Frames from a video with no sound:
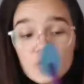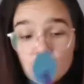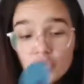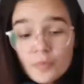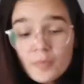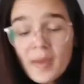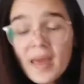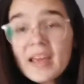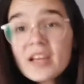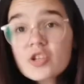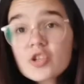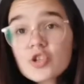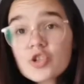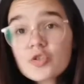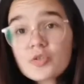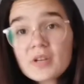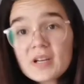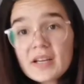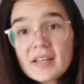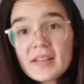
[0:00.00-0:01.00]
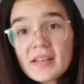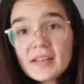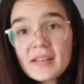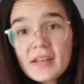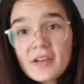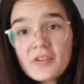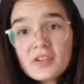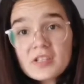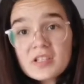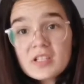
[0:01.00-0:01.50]
to make sure that
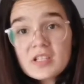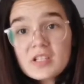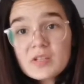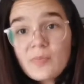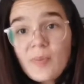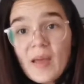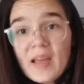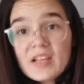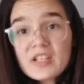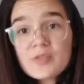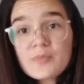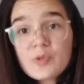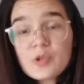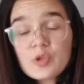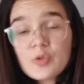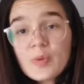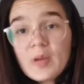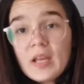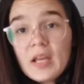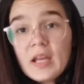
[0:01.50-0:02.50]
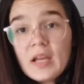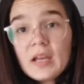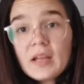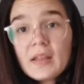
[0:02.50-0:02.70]
there is a space between